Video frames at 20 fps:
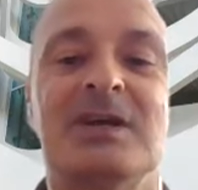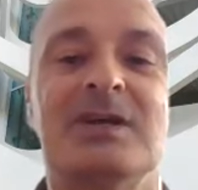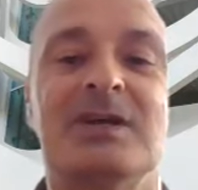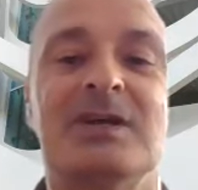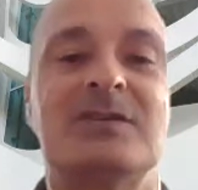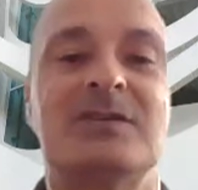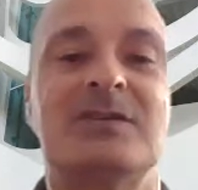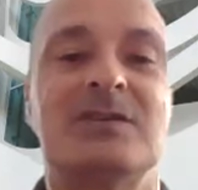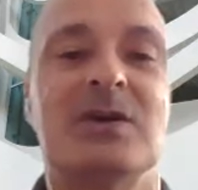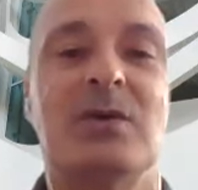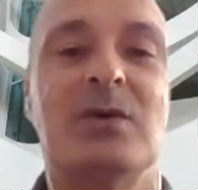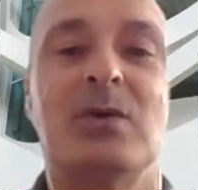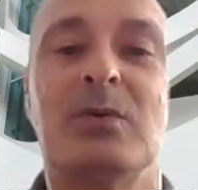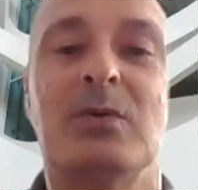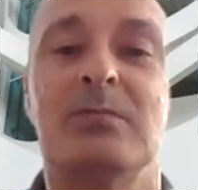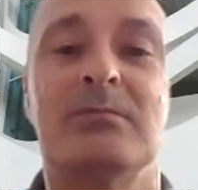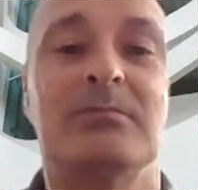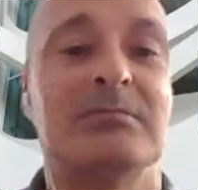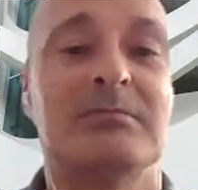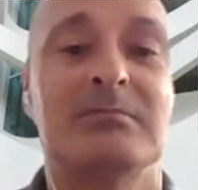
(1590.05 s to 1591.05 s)

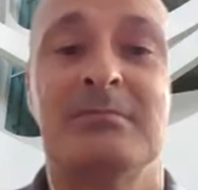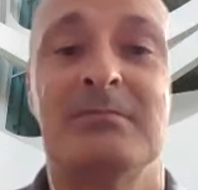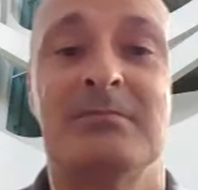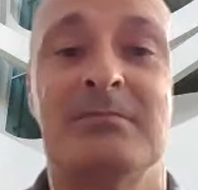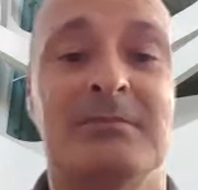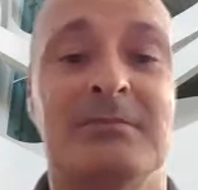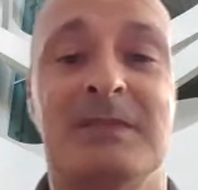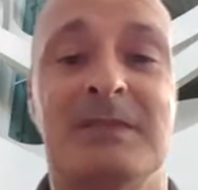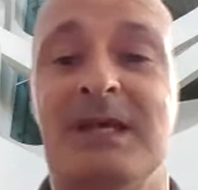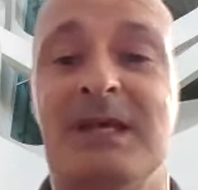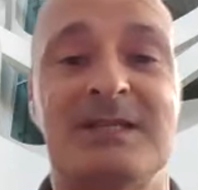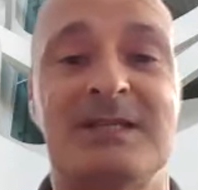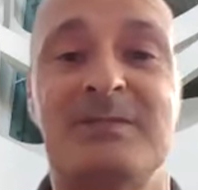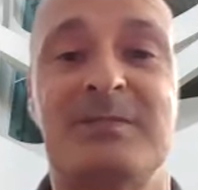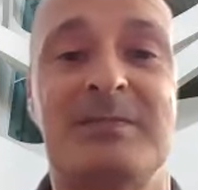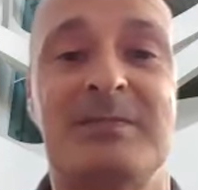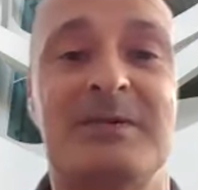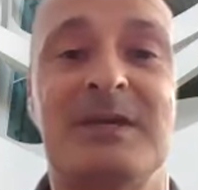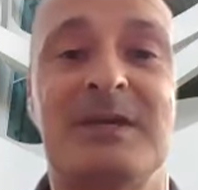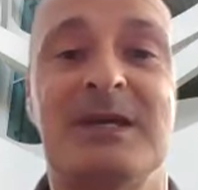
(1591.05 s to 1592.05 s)
So um, let's
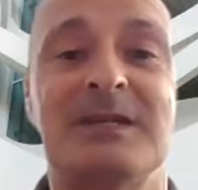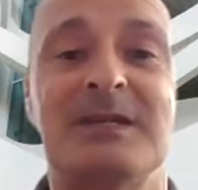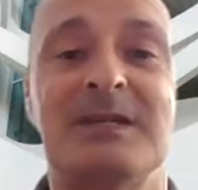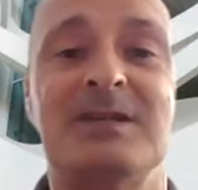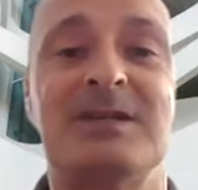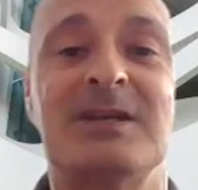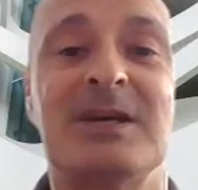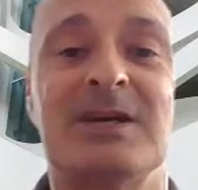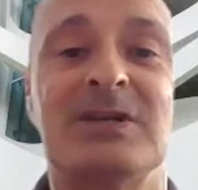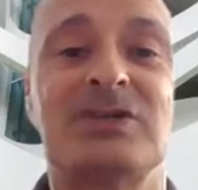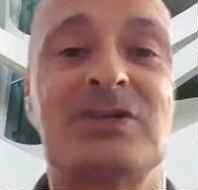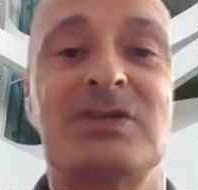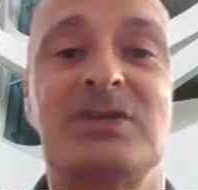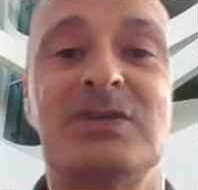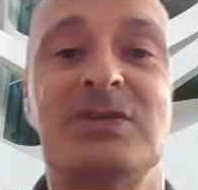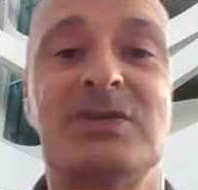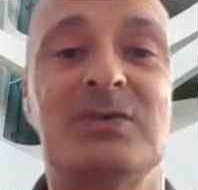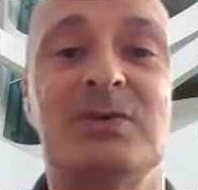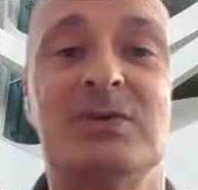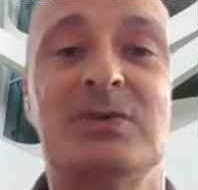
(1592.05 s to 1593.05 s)
get in touch
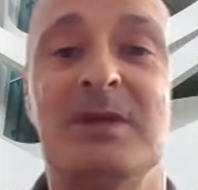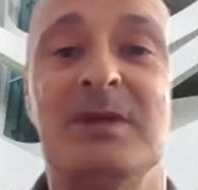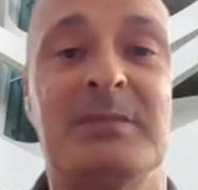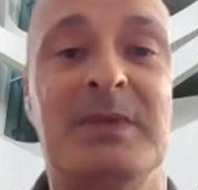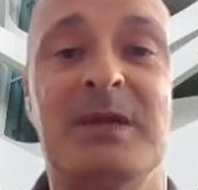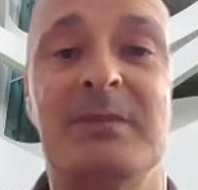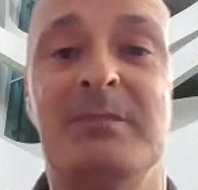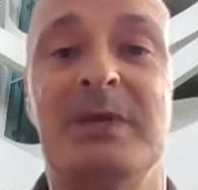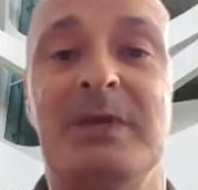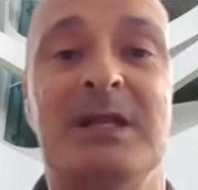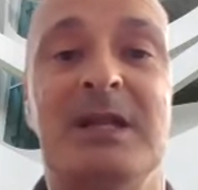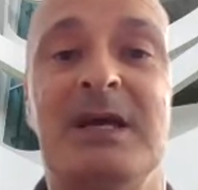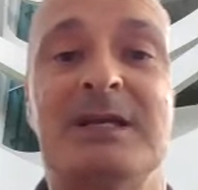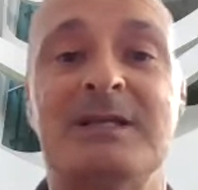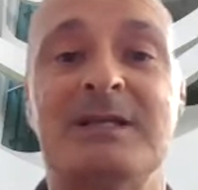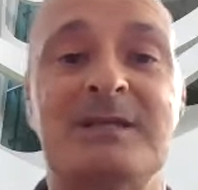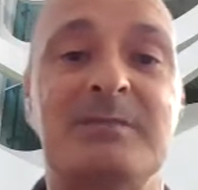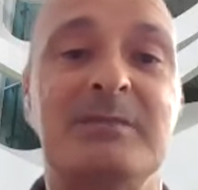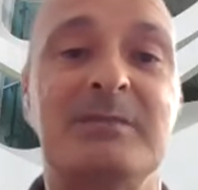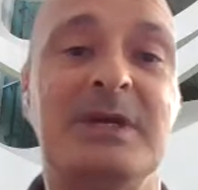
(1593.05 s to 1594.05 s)
soon and maybe
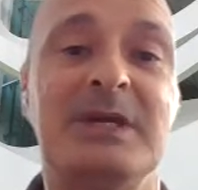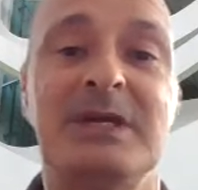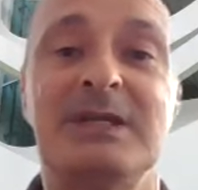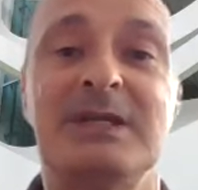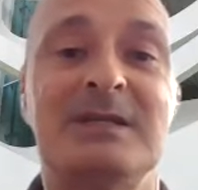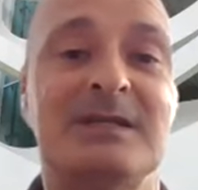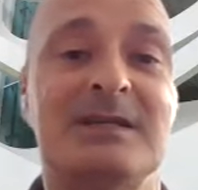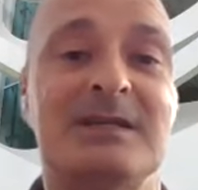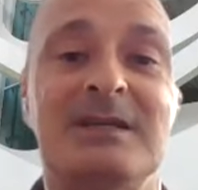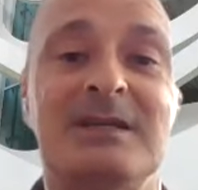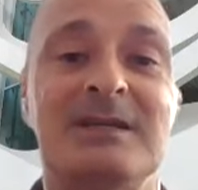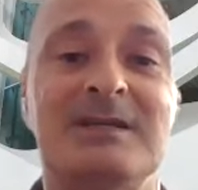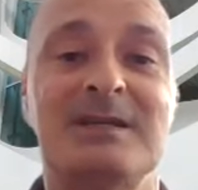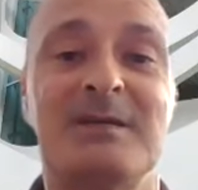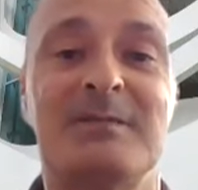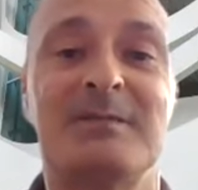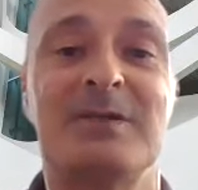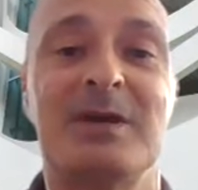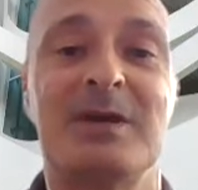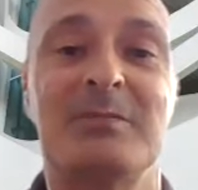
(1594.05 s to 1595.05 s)
let's meet in
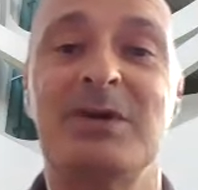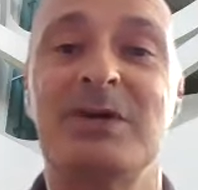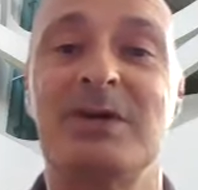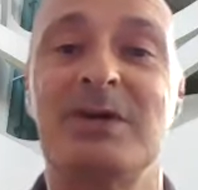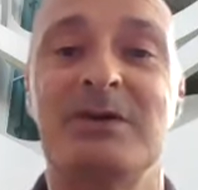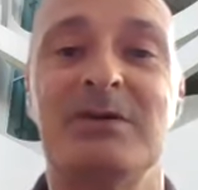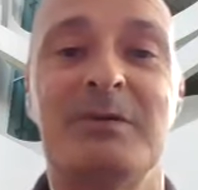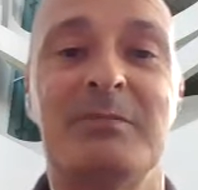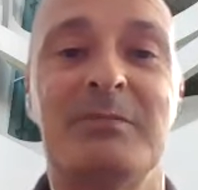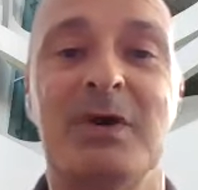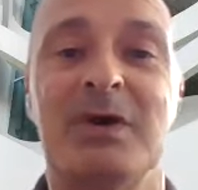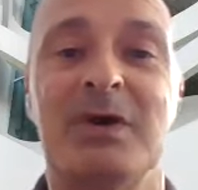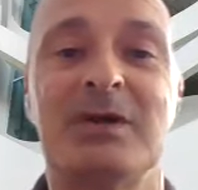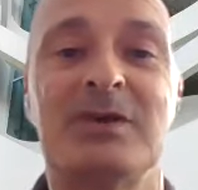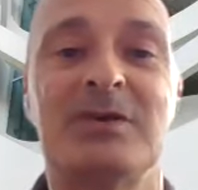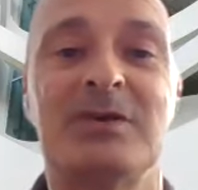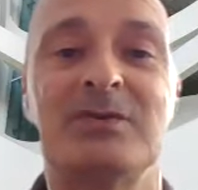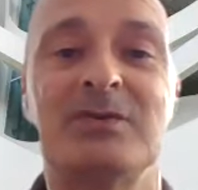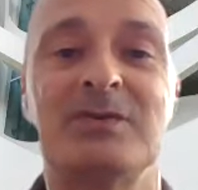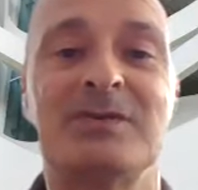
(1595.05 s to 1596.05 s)
September here in
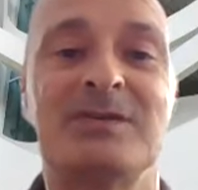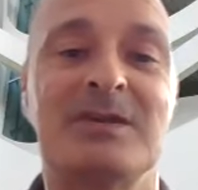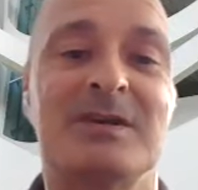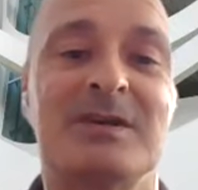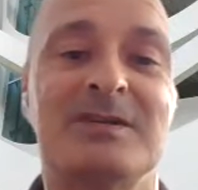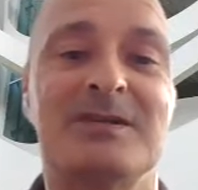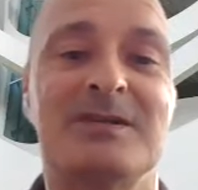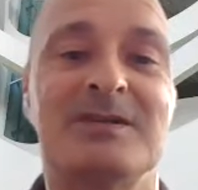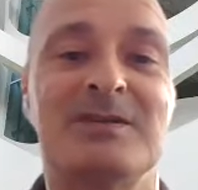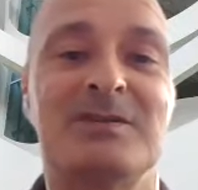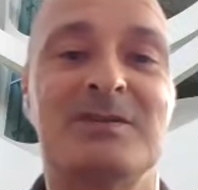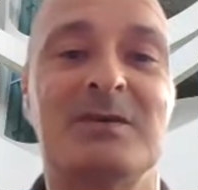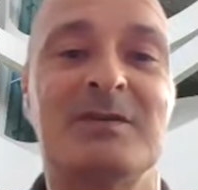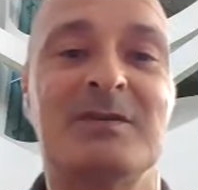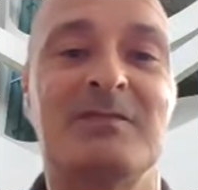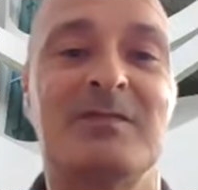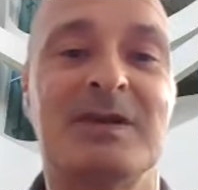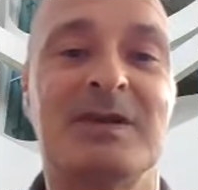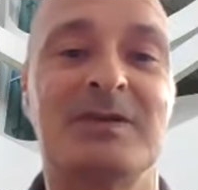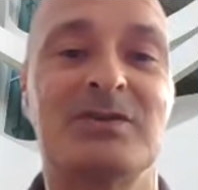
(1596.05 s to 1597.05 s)
Monaco to start this new
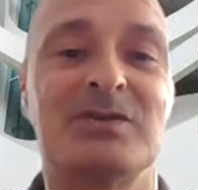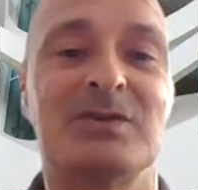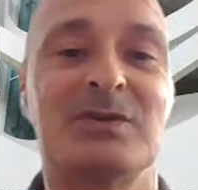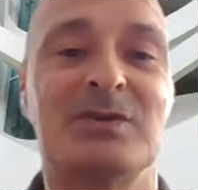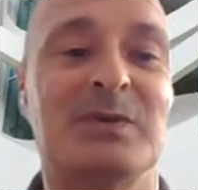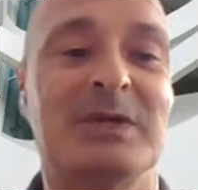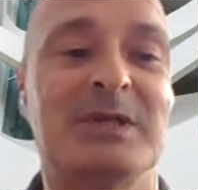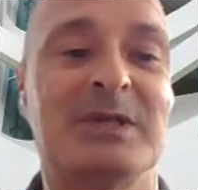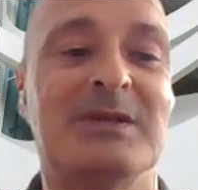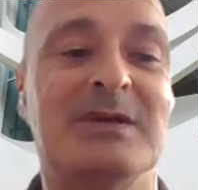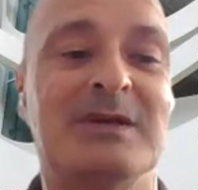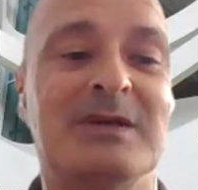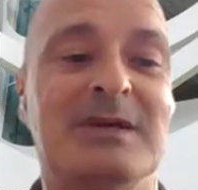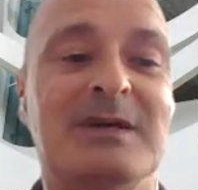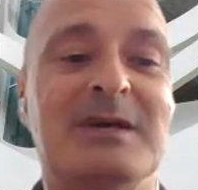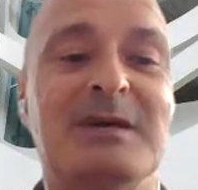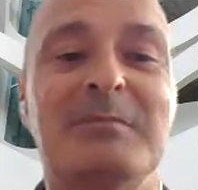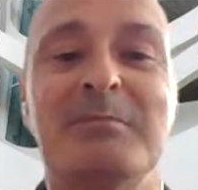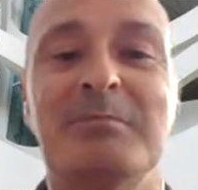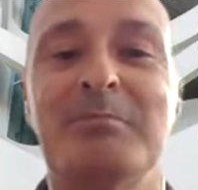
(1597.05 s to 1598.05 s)
adventure with the
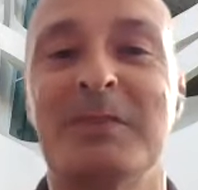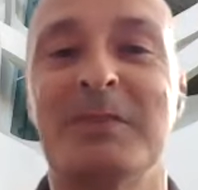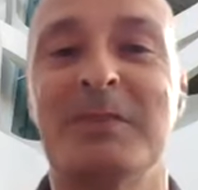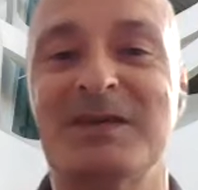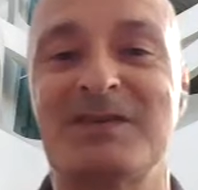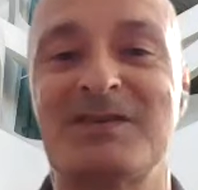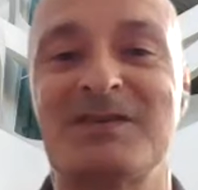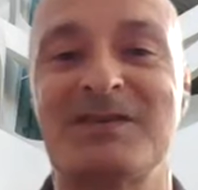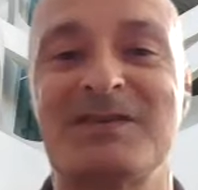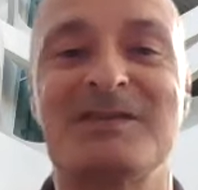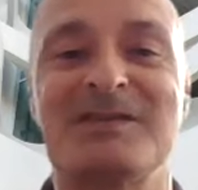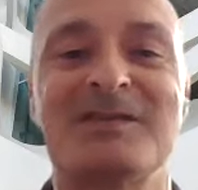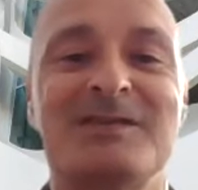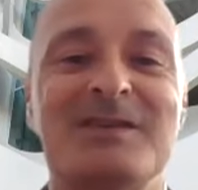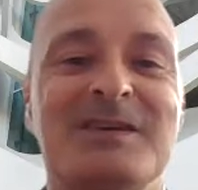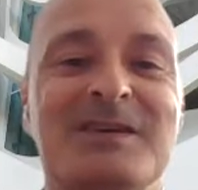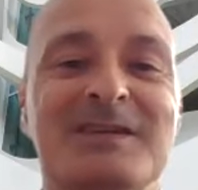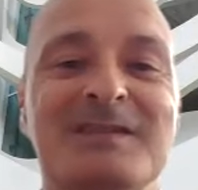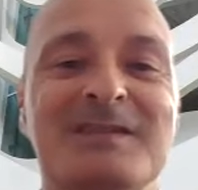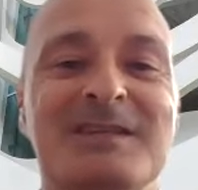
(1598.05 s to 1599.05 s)
Master of
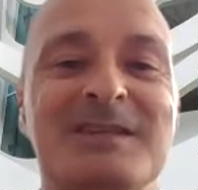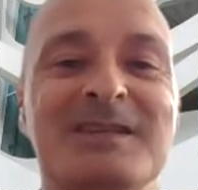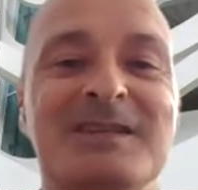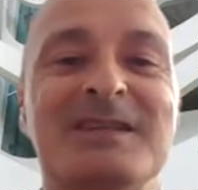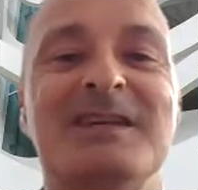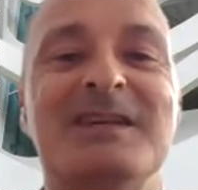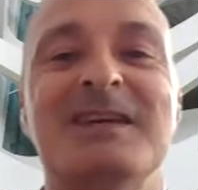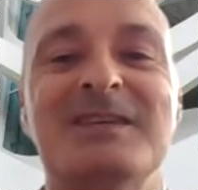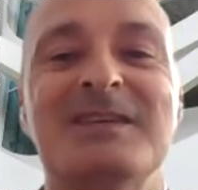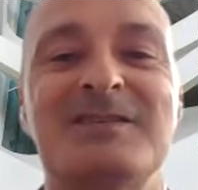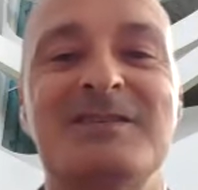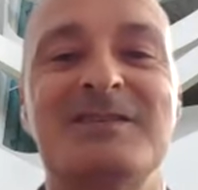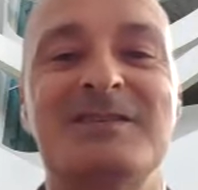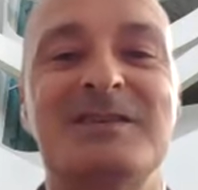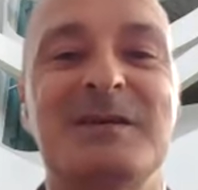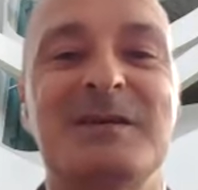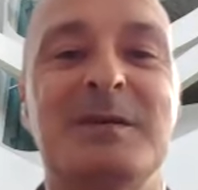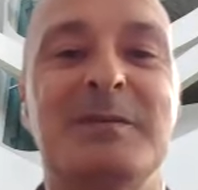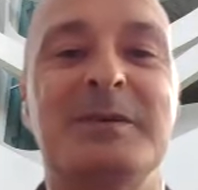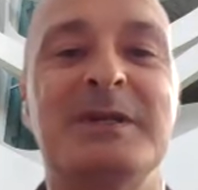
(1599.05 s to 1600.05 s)
Science in
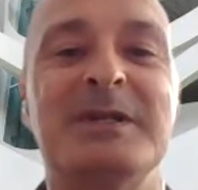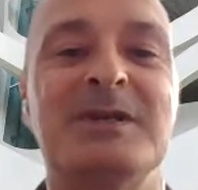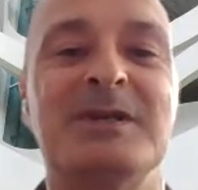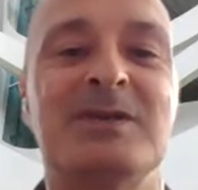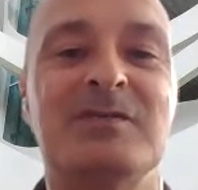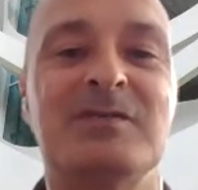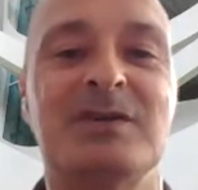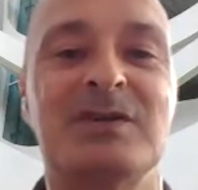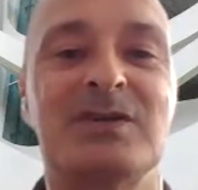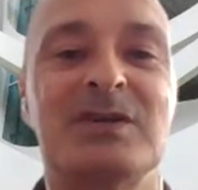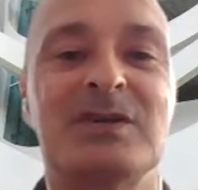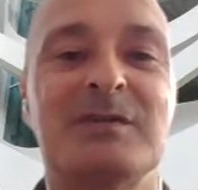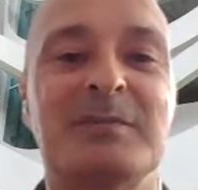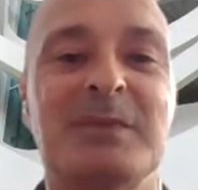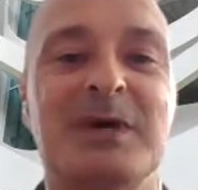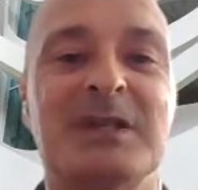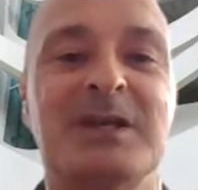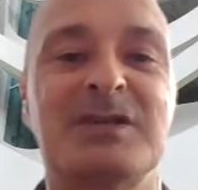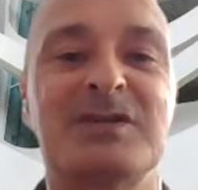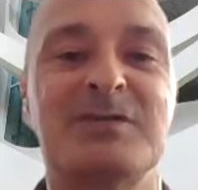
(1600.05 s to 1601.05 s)
Sustainability Innovation
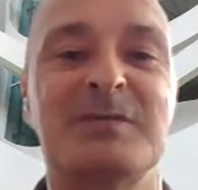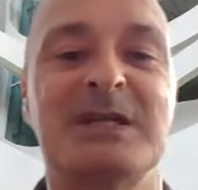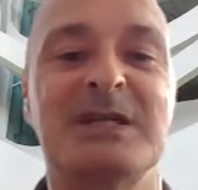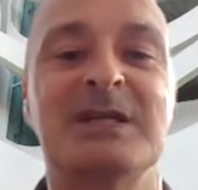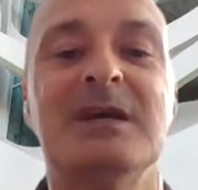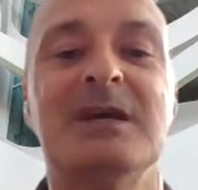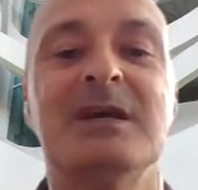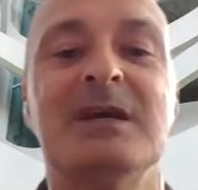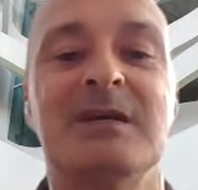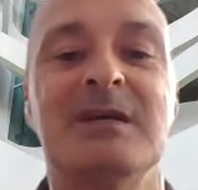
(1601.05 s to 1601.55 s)
Management.